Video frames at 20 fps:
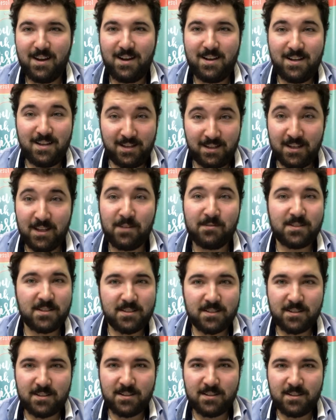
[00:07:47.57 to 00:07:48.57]
He loves it.
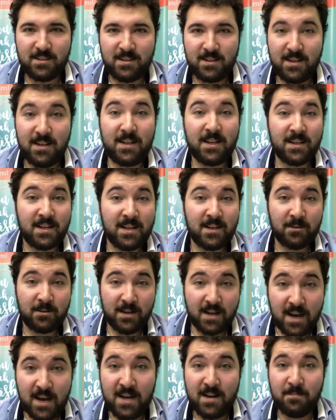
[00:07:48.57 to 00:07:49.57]
He can now
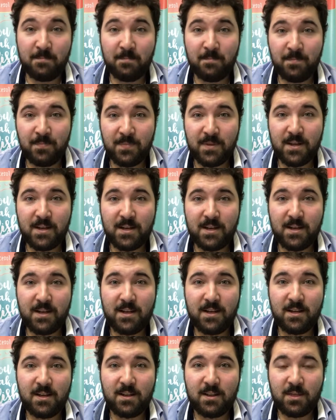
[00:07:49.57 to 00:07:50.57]
name
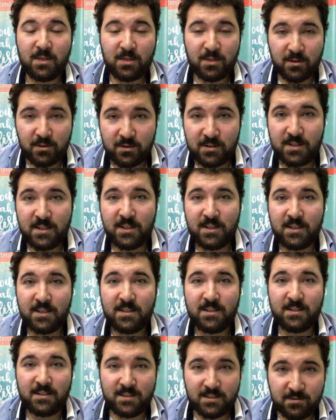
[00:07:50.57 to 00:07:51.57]
30
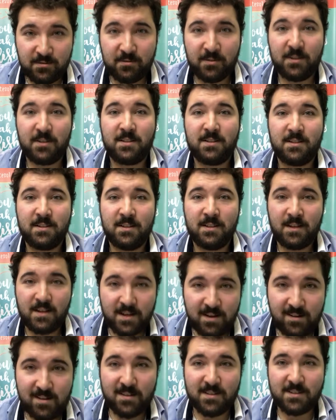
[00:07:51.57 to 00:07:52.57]
different
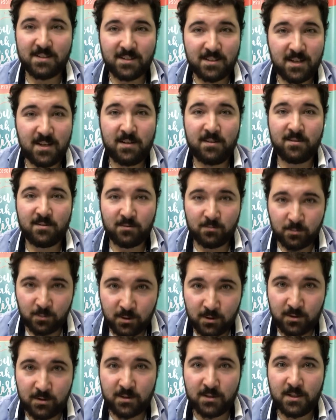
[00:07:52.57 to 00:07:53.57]
nations in the ancient
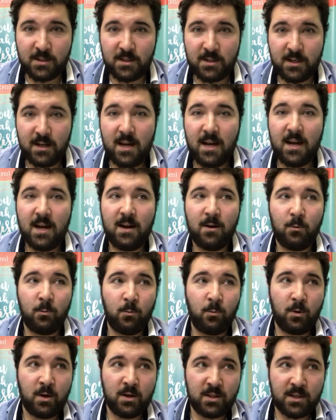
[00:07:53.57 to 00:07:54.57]
world,
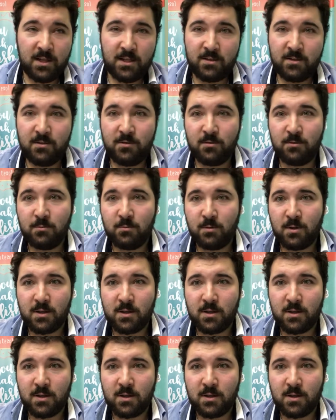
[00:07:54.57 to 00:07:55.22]
what they do,